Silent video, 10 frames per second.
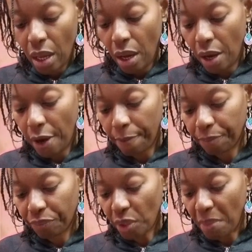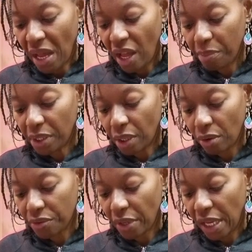My
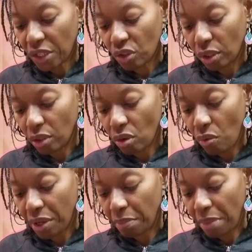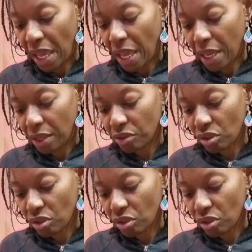habaneros are actually going bad,